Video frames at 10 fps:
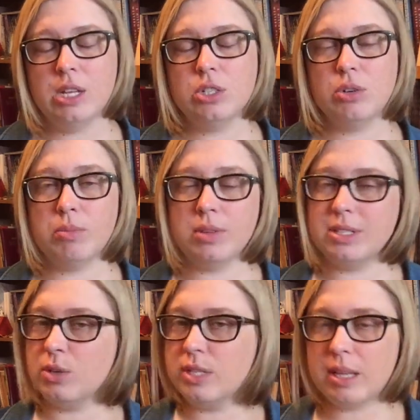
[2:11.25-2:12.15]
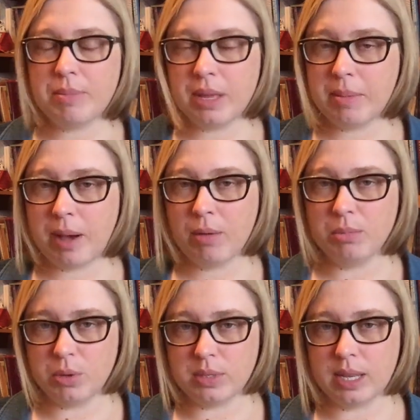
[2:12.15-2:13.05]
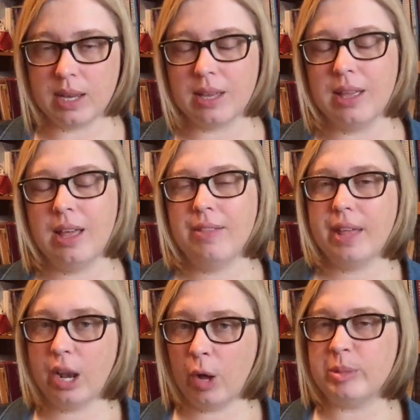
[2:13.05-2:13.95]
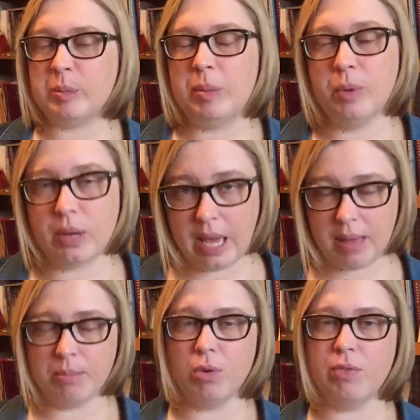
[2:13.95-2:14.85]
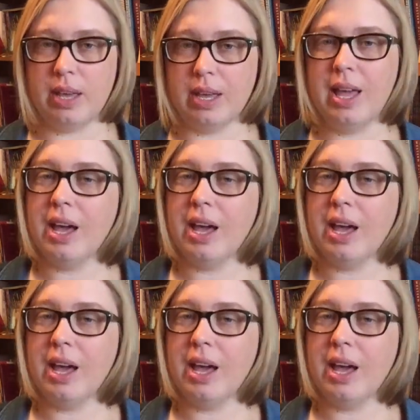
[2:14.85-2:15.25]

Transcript: So there's something about music that helps people get moving.